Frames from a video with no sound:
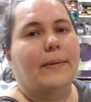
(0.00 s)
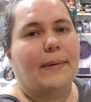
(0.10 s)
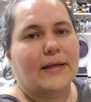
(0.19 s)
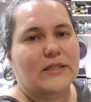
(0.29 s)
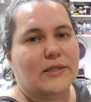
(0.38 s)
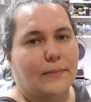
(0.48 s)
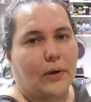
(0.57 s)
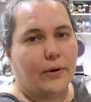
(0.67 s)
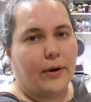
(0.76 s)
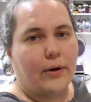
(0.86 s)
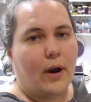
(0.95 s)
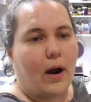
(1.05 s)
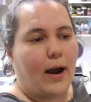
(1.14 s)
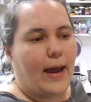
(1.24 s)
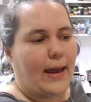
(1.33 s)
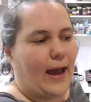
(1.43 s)
be back tomorrow.
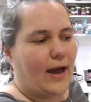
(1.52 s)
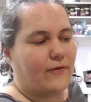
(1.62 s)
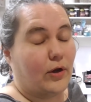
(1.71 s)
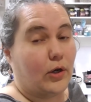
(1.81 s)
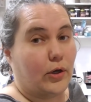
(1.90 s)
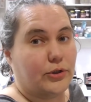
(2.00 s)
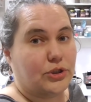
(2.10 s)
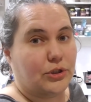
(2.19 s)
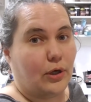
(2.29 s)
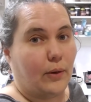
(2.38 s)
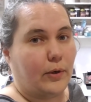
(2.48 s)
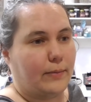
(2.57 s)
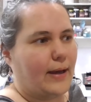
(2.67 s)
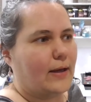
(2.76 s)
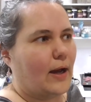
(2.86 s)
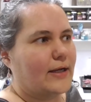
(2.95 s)
I have a lotion I want to
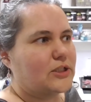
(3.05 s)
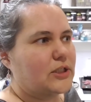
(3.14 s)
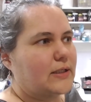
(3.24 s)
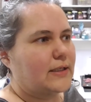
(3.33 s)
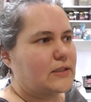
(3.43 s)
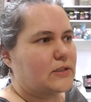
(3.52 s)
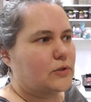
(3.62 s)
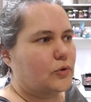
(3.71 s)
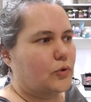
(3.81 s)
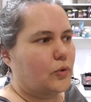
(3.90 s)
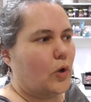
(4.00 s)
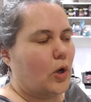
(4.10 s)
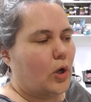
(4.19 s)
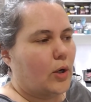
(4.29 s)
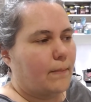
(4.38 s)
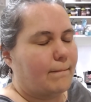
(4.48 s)
make. I actually need to
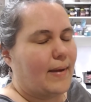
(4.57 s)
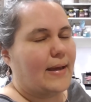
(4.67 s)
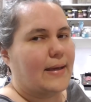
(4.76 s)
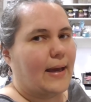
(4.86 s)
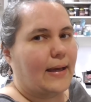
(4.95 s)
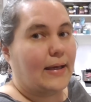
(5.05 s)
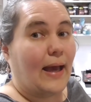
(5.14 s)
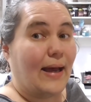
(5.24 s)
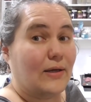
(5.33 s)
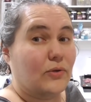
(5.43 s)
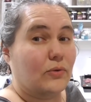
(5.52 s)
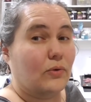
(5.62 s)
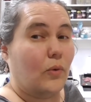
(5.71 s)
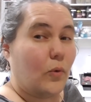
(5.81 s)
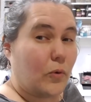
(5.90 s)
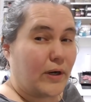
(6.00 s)
make a candle
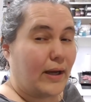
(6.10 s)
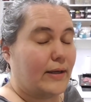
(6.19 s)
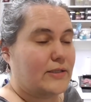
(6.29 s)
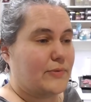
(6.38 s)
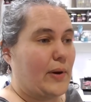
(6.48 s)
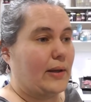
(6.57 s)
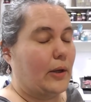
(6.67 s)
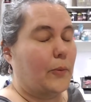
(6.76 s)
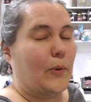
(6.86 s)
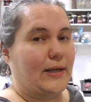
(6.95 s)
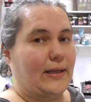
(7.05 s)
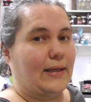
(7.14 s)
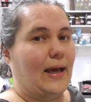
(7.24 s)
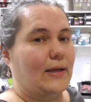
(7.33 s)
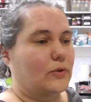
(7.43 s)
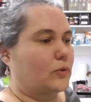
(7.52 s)
order as well, a wedding
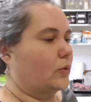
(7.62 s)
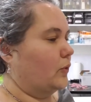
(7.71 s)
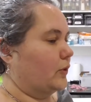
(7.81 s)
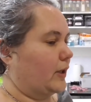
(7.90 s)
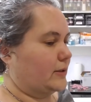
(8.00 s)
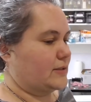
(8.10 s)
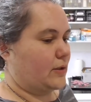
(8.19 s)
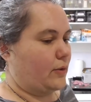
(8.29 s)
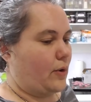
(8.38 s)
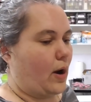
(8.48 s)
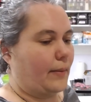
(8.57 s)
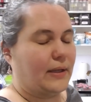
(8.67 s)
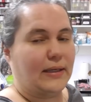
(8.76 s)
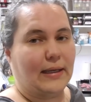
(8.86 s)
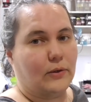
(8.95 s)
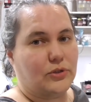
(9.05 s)
candle order. So I'm
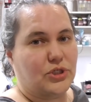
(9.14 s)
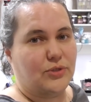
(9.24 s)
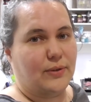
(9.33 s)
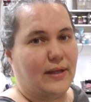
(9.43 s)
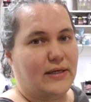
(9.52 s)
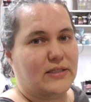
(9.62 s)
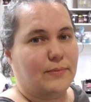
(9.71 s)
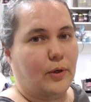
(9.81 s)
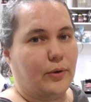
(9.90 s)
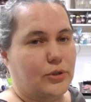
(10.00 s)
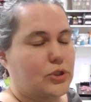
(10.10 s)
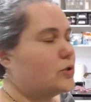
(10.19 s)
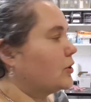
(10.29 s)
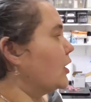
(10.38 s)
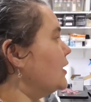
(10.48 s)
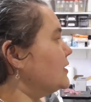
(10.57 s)
going to get on to doing that tomorrow
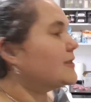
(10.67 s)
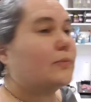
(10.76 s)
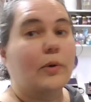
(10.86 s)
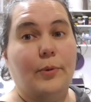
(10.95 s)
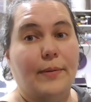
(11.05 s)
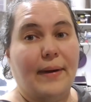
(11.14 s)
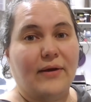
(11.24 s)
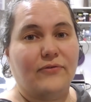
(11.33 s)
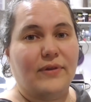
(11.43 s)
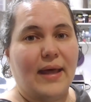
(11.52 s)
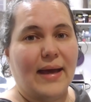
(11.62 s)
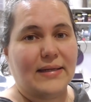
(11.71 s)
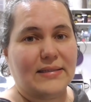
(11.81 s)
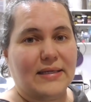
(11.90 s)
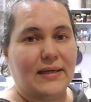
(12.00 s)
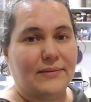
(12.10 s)
too. So we'll be back for
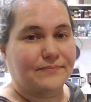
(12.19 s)
that.